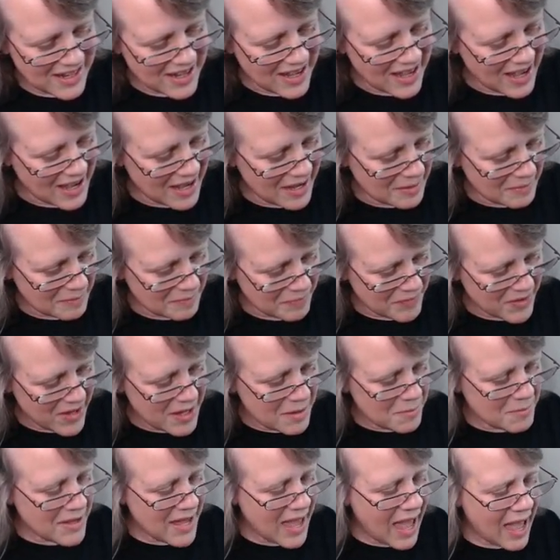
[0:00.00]
Um,
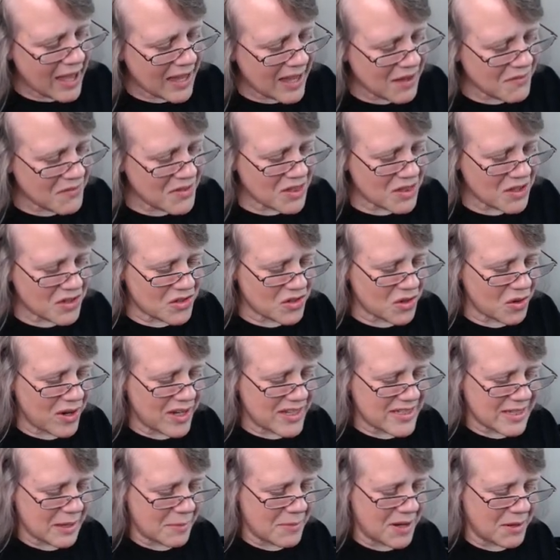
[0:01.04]
but yeah, given the
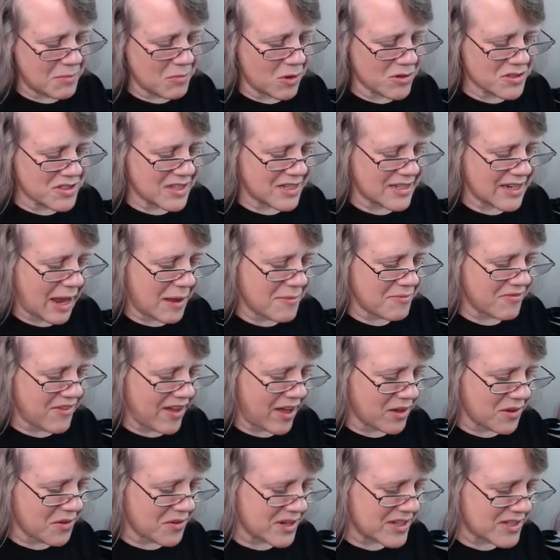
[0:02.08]
choice, I mean, most of the time
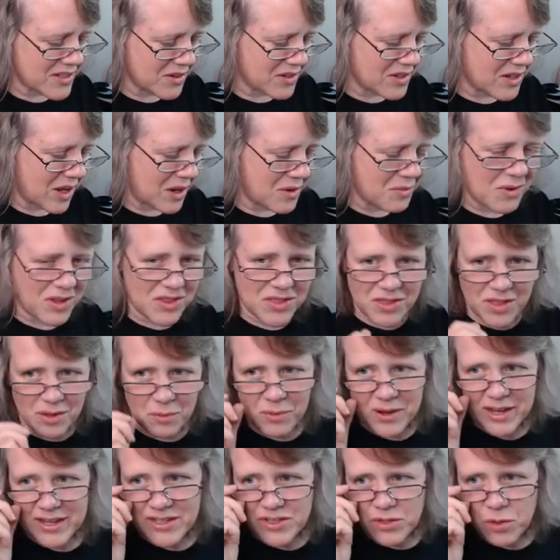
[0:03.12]
Valkyries are done with the
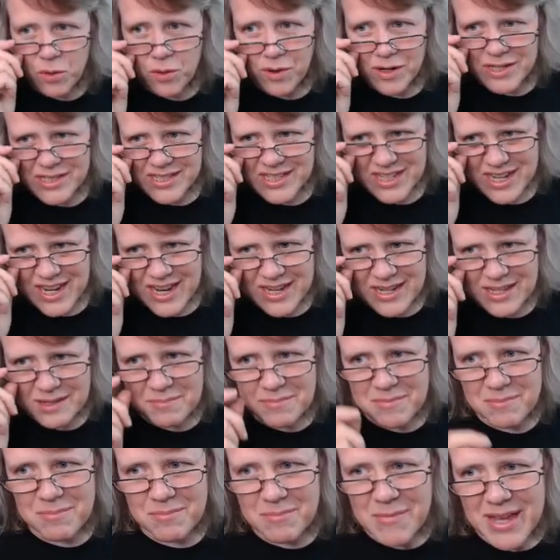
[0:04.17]
winged horse, and the
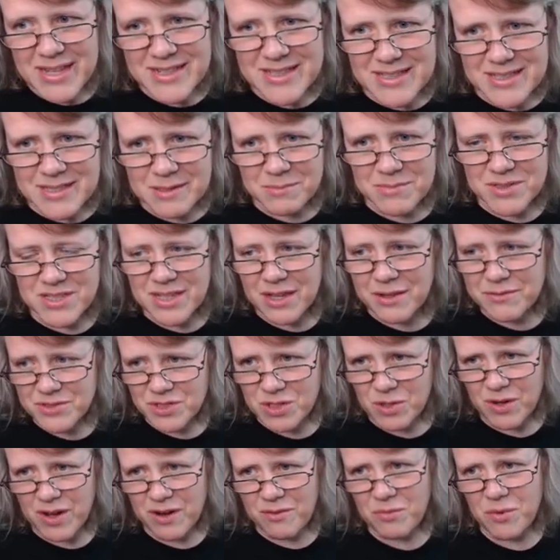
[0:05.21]
maidens themselves
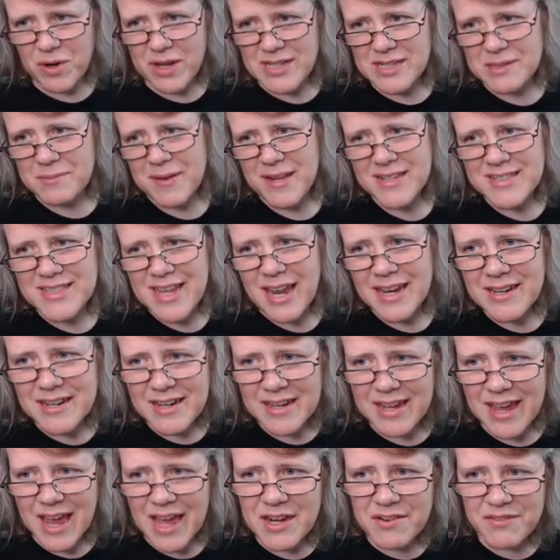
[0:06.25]
don't have wings. But I decided to
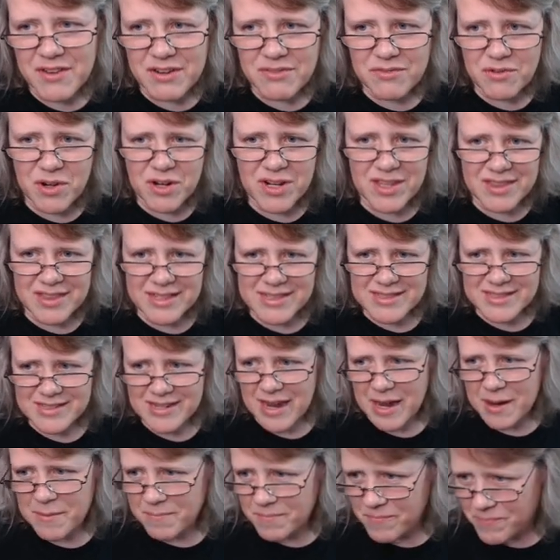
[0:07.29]
kind of invert it this
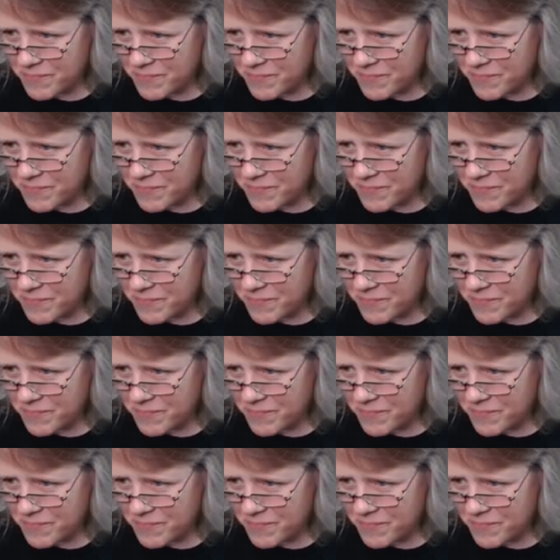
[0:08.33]
time.